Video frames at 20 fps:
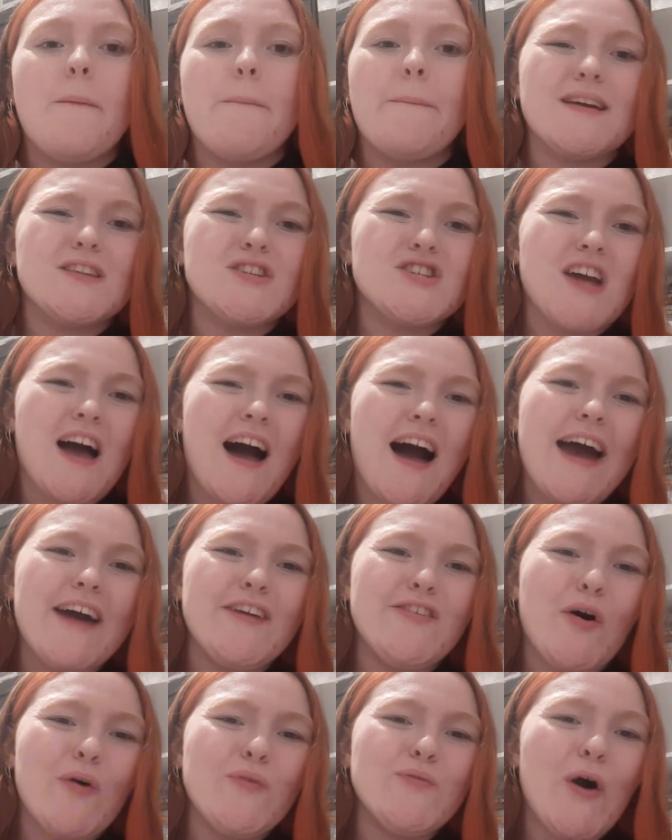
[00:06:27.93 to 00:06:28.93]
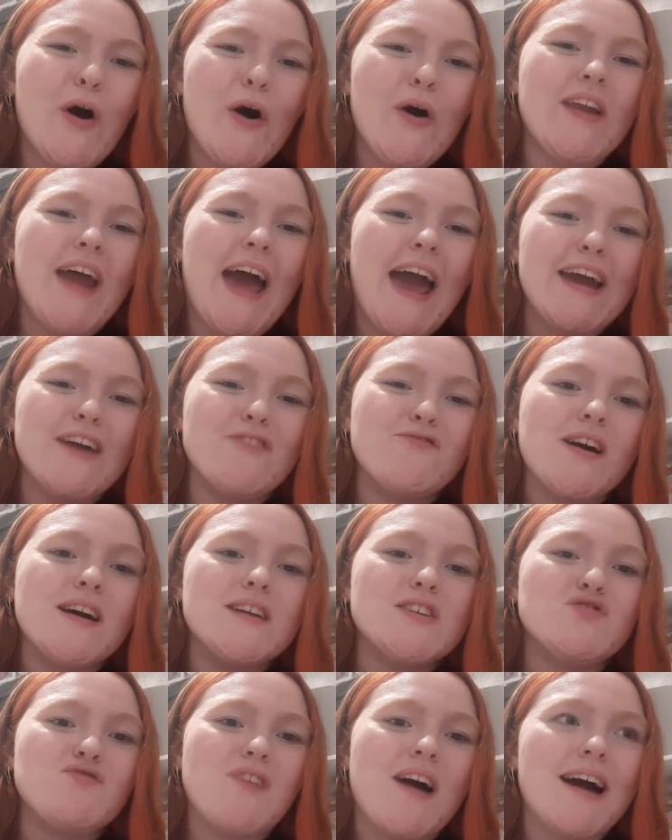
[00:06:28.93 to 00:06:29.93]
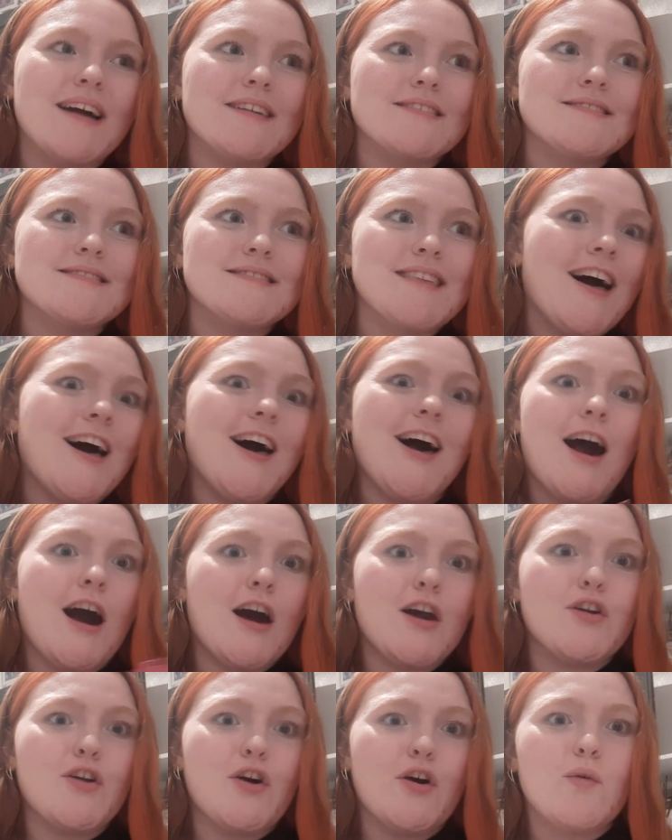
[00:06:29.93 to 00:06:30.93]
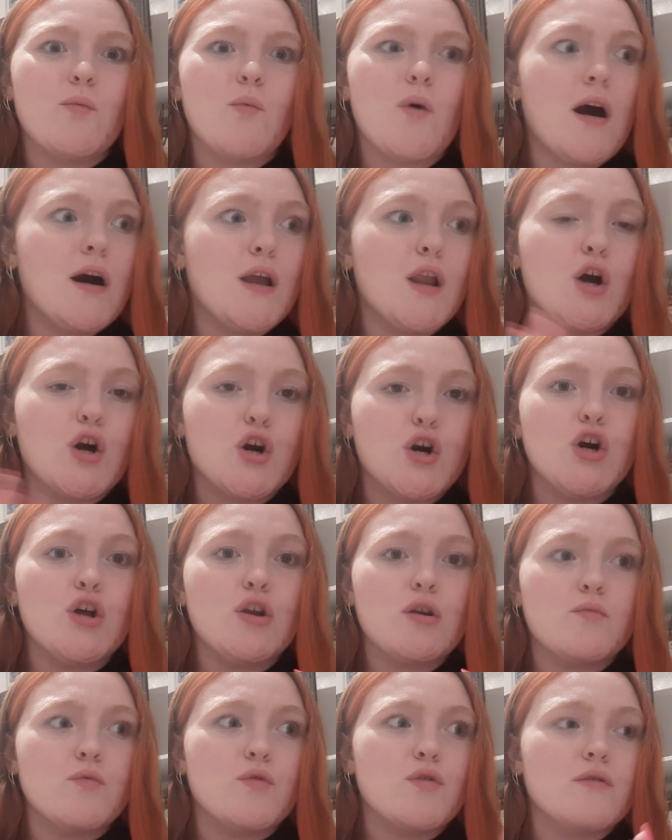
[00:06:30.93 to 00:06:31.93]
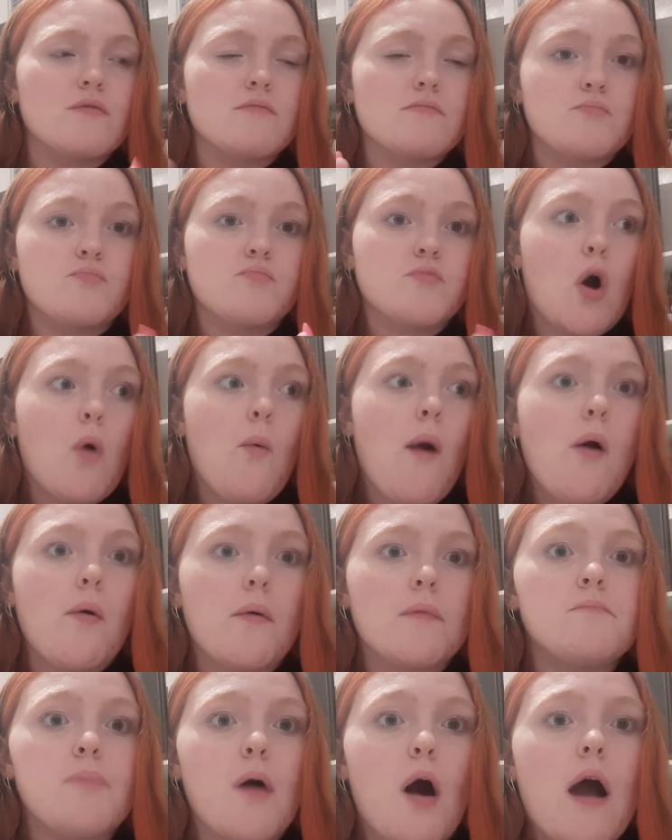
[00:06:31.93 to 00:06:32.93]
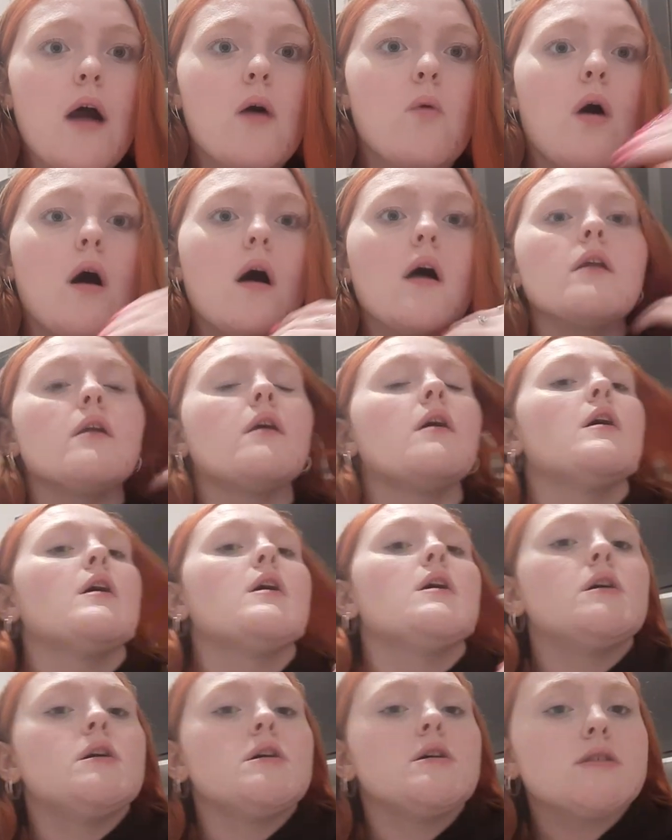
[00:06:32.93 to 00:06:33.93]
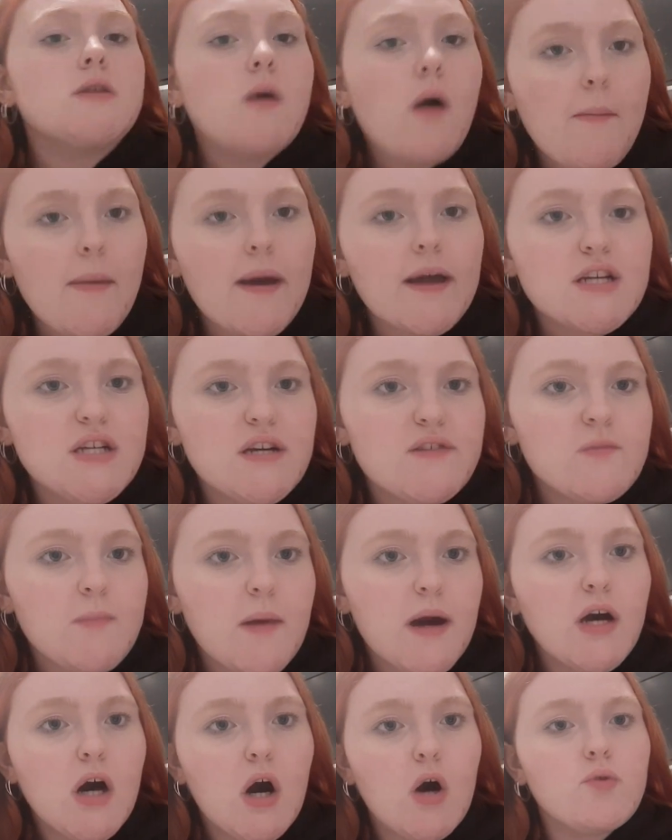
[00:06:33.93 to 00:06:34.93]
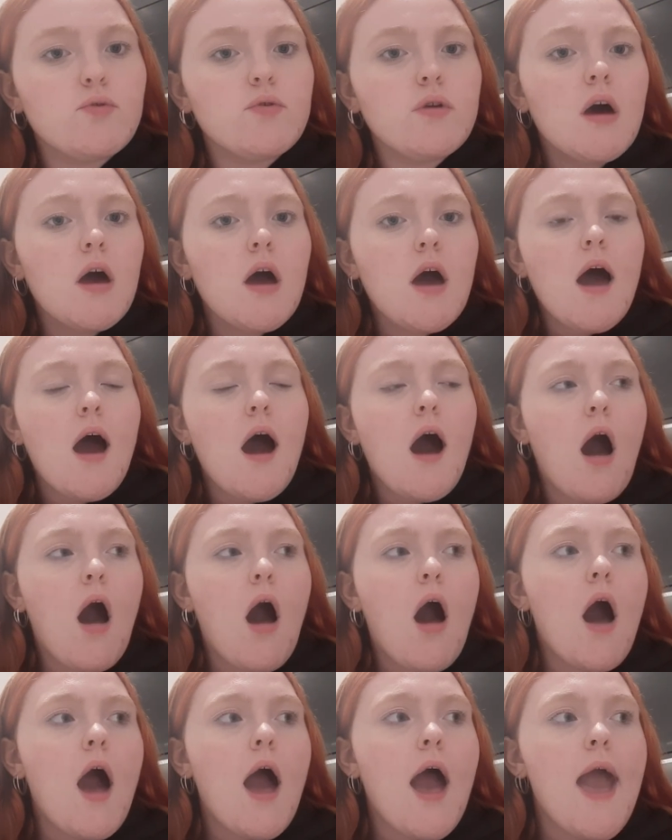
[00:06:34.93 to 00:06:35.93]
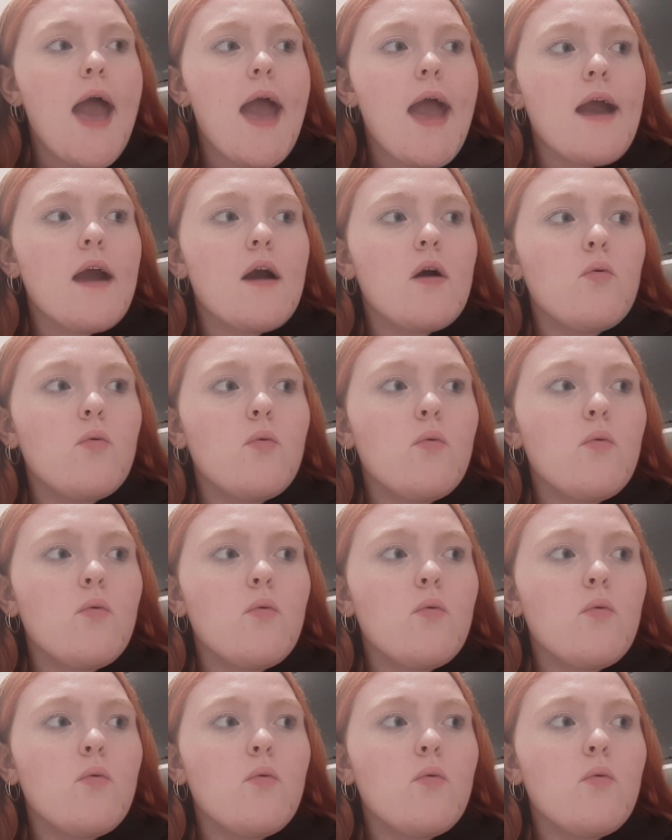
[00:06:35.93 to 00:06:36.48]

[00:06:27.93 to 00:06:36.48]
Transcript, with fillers: Bitch, I don't own a red dress. I don't own one, couldn't go out and buy one. So I makeshift my own. I